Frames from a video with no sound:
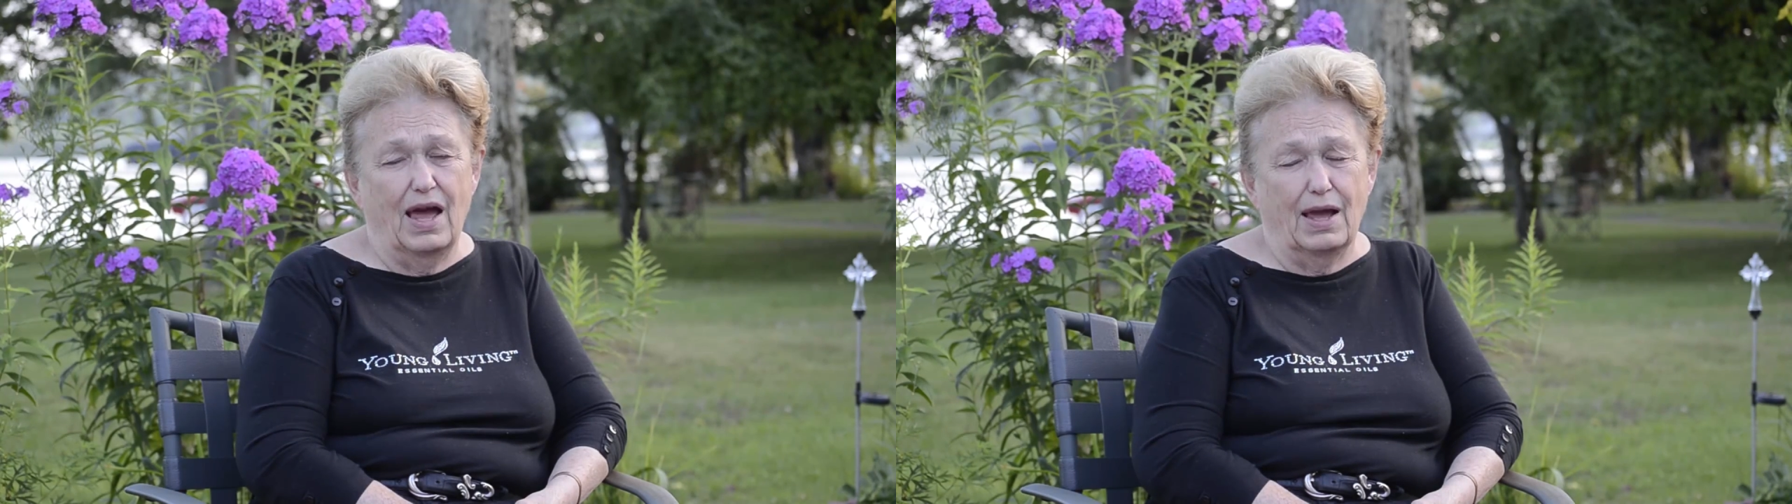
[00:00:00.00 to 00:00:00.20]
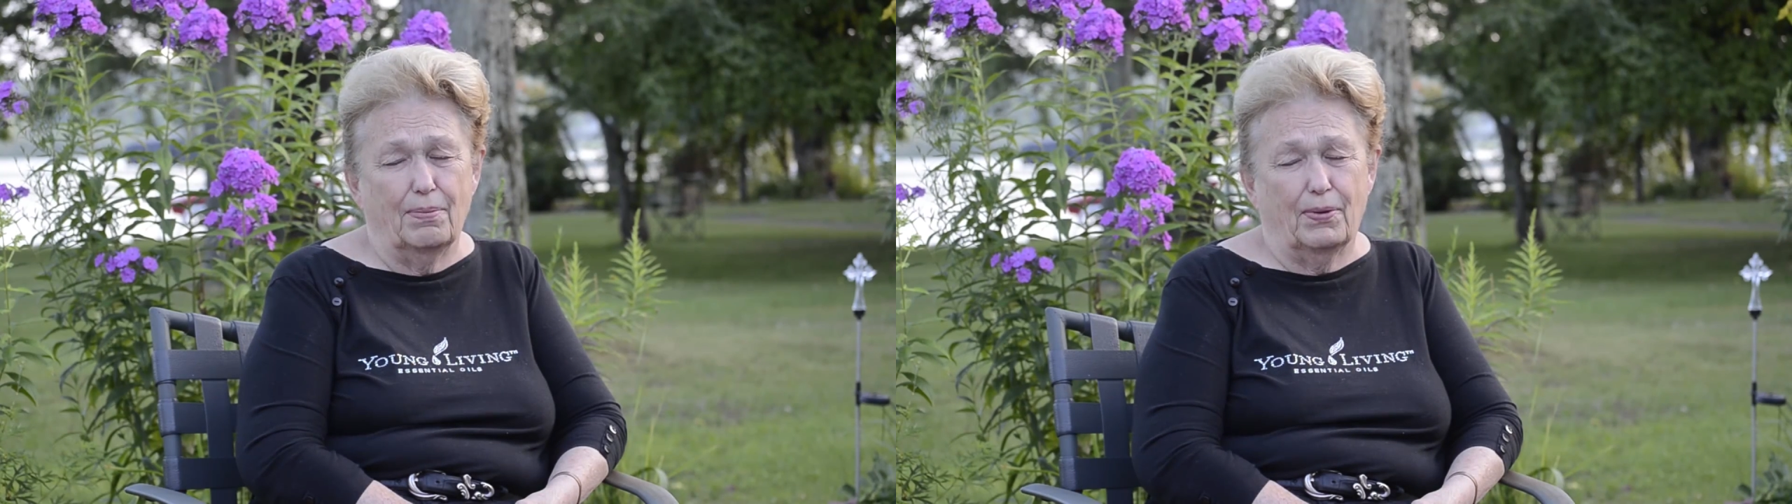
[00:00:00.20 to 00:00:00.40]

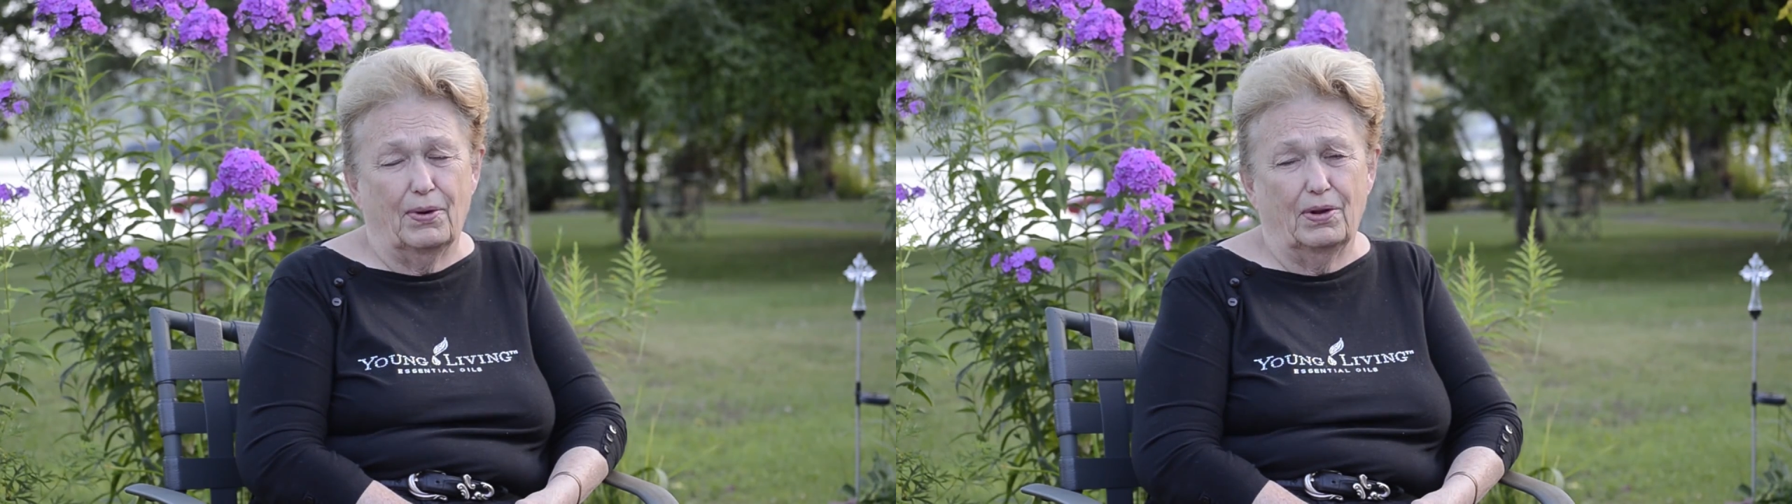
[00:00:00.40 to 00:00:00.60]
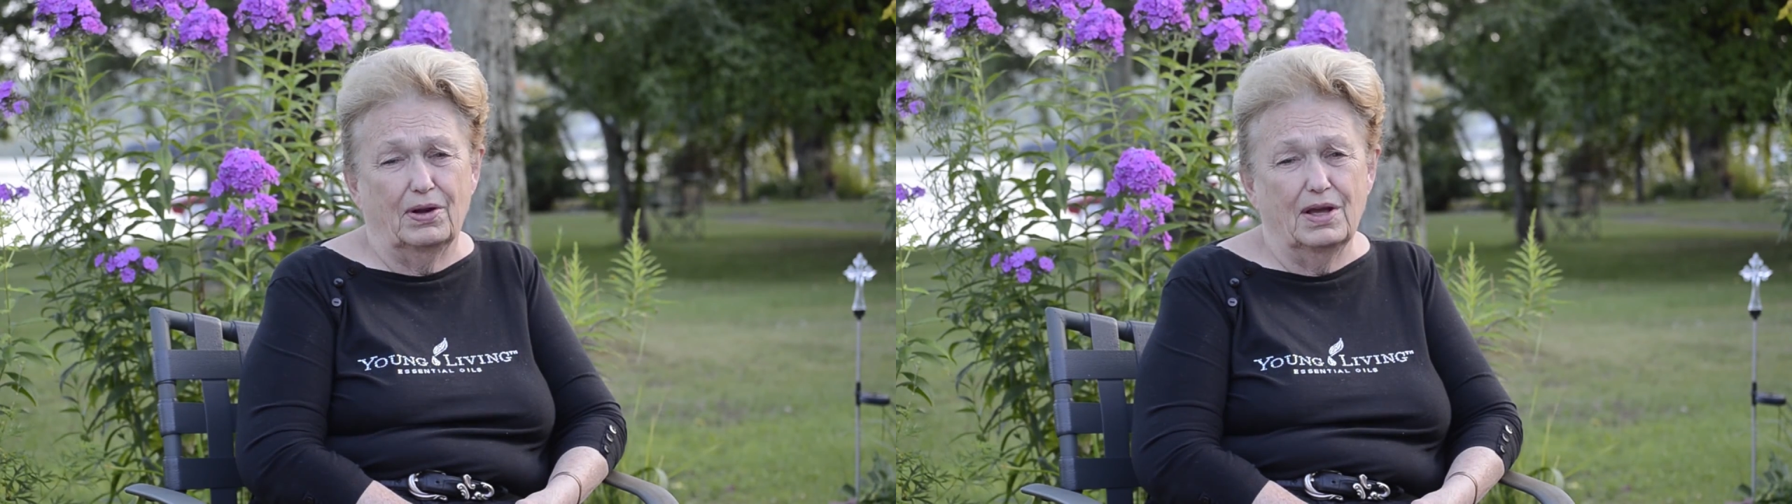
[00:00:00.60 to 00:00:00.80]

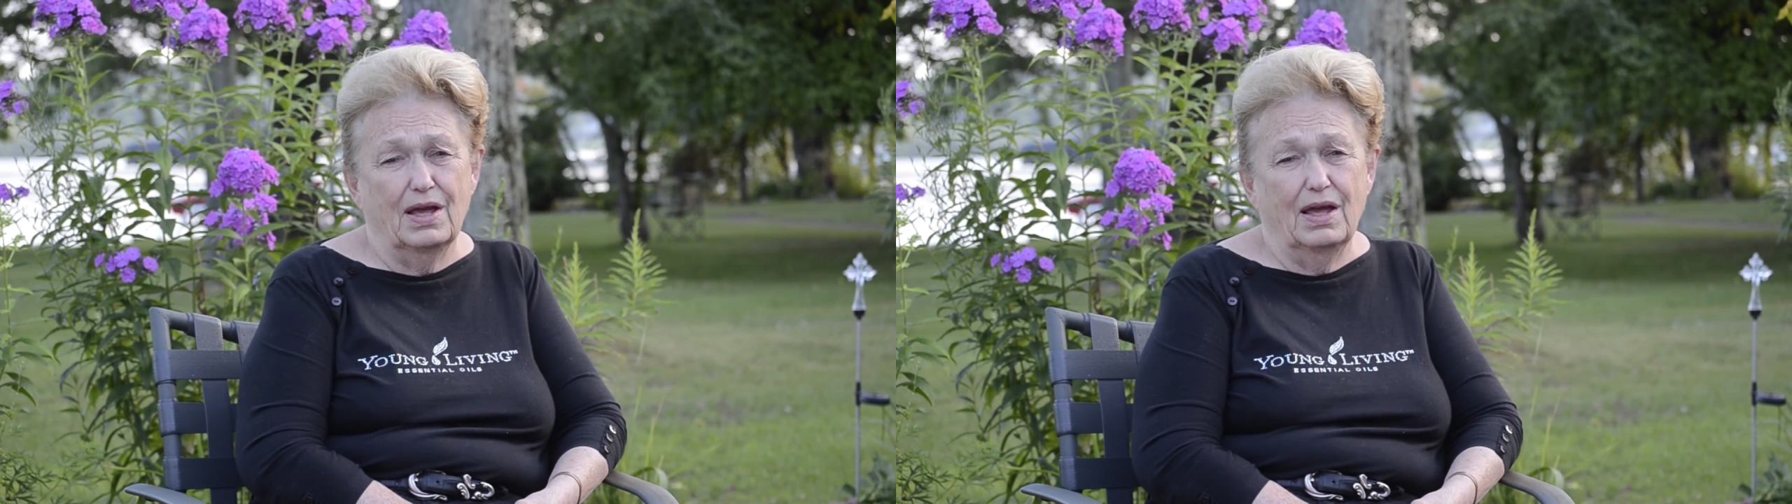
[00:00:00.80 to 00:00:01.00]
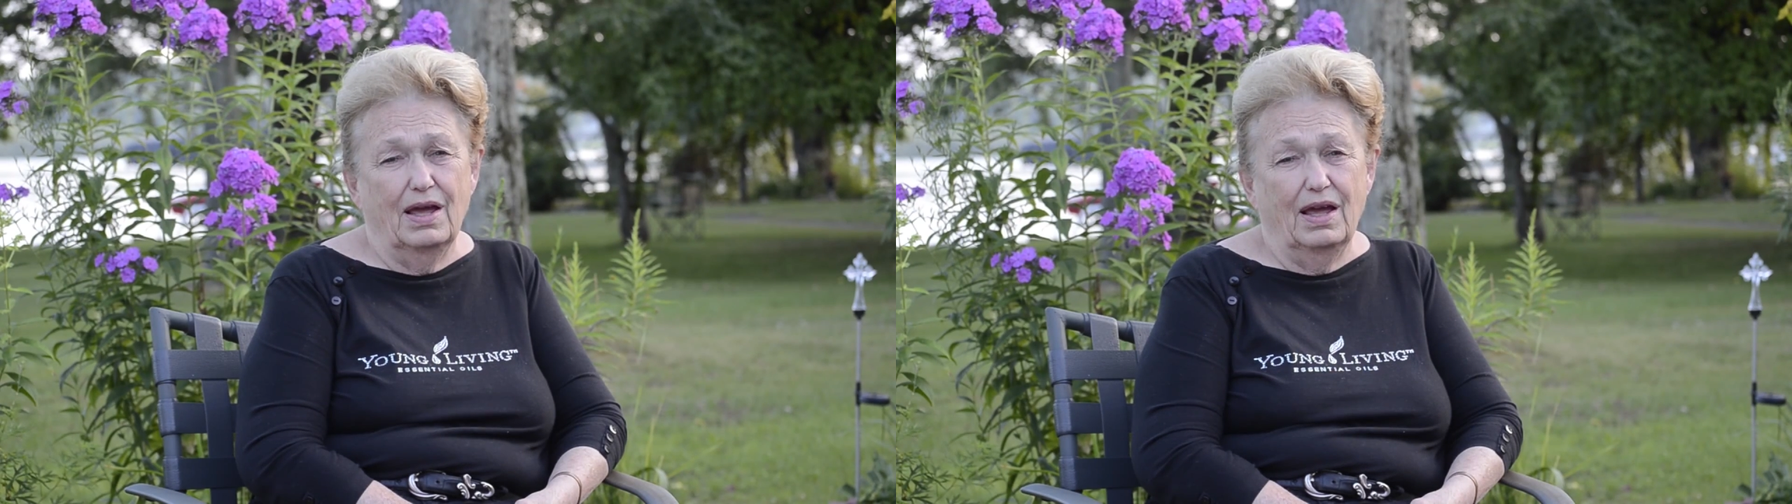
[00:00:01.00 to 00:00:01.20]
April
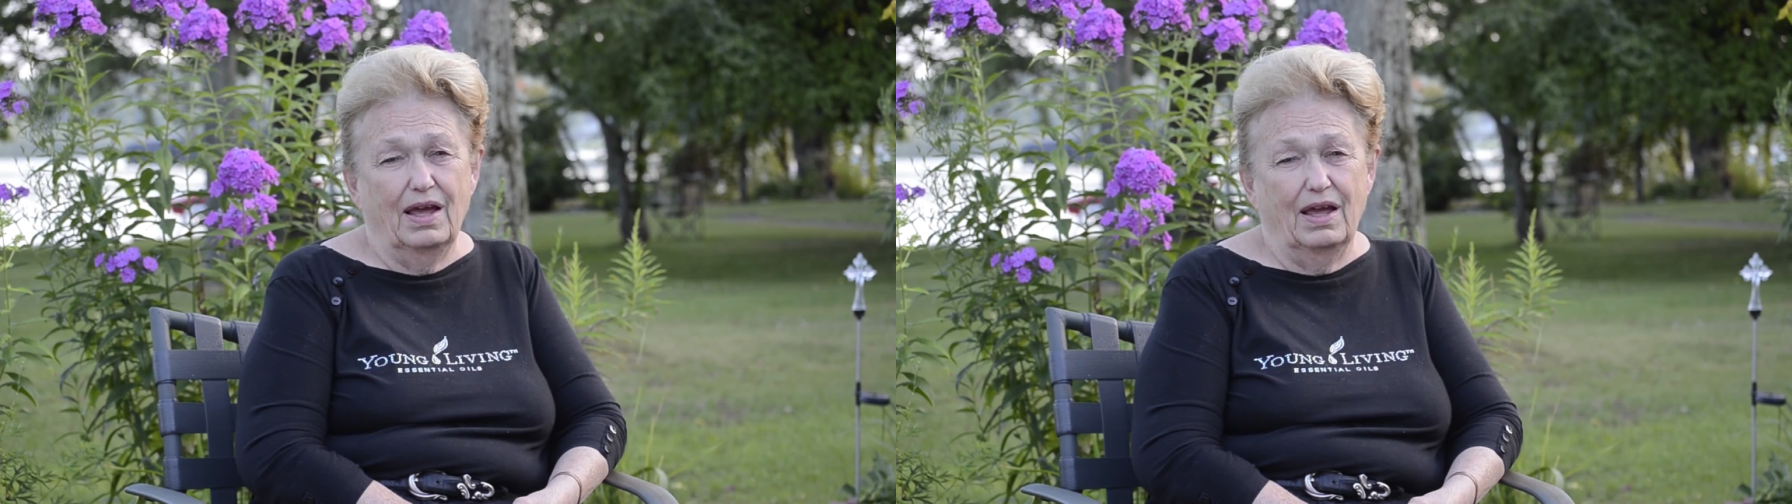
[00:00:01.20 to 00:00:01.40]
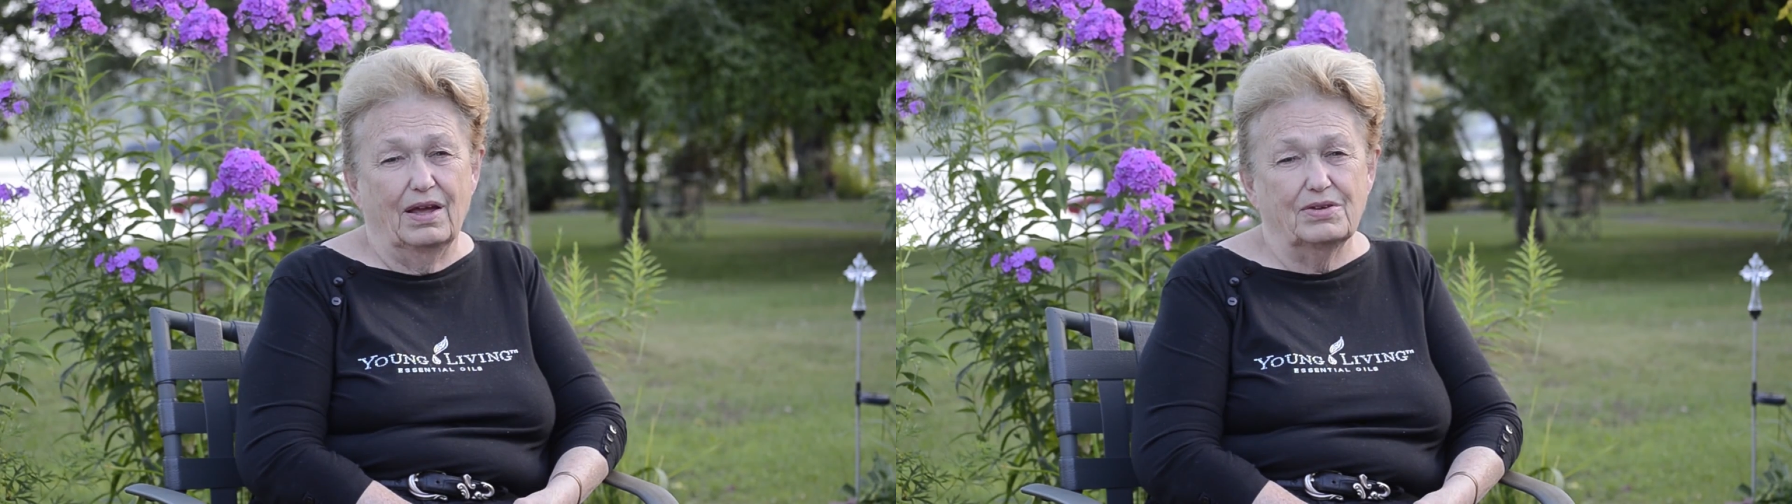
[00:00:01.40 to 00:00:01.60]

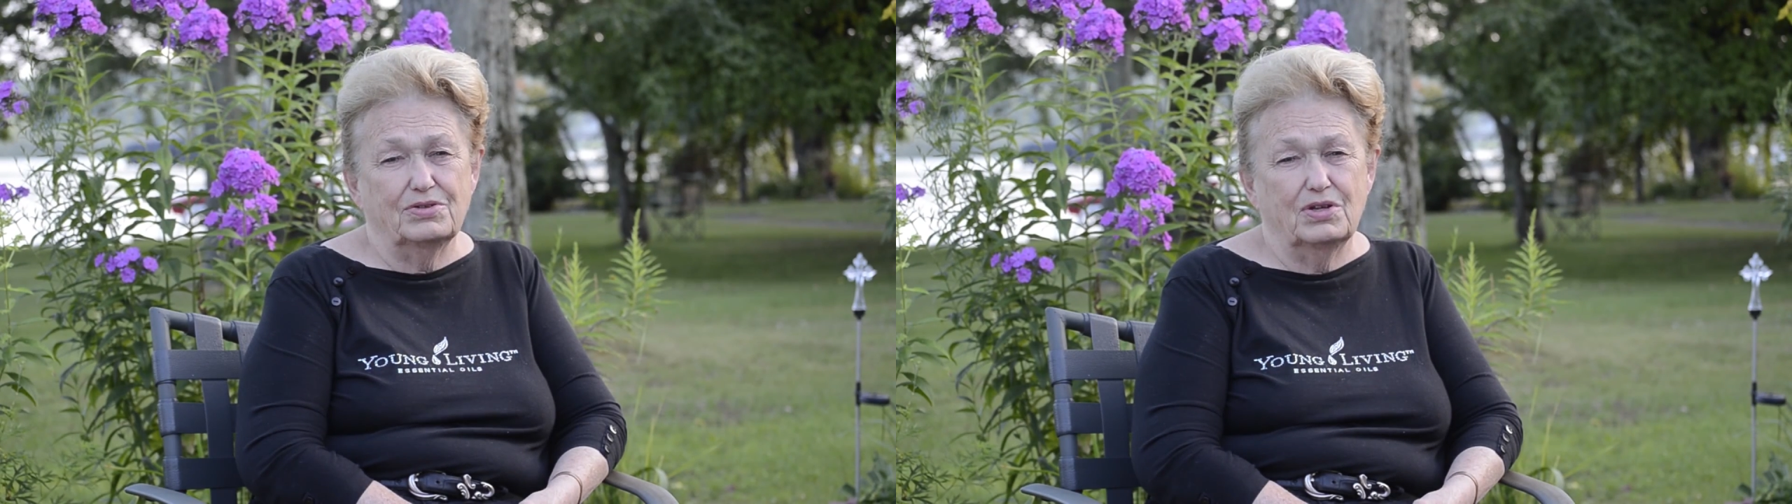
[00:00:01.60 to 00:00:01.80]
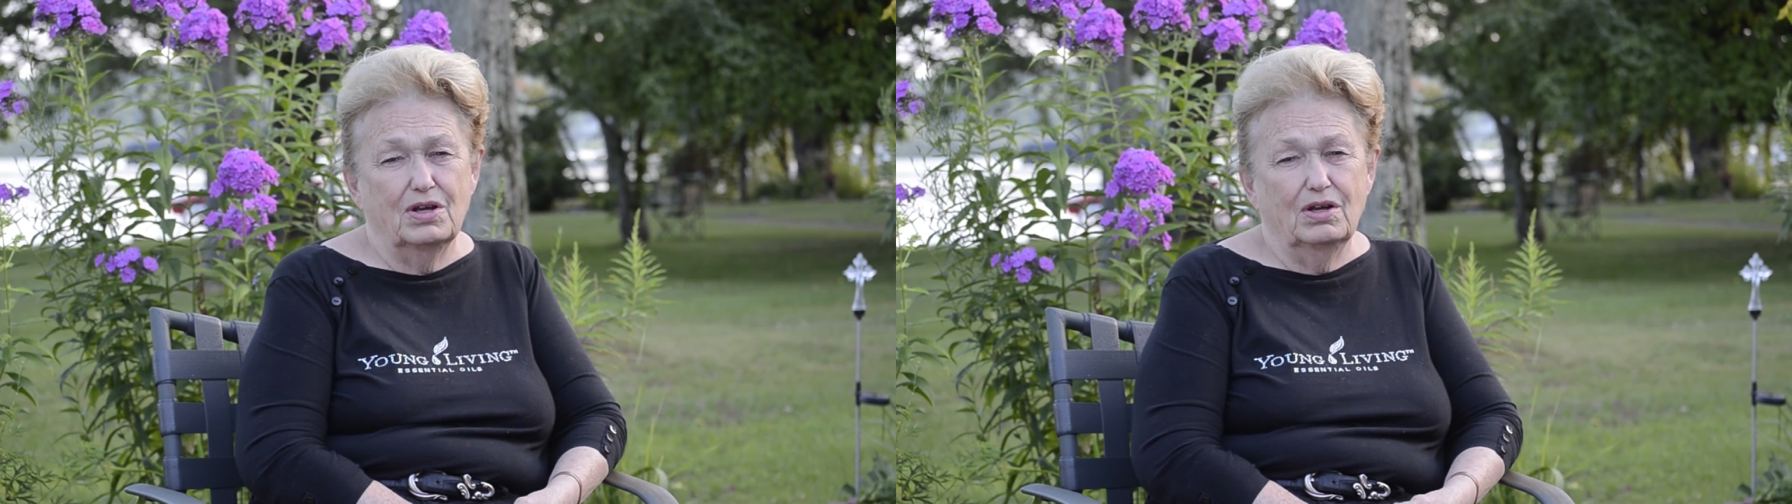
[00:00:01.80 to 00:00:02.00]
is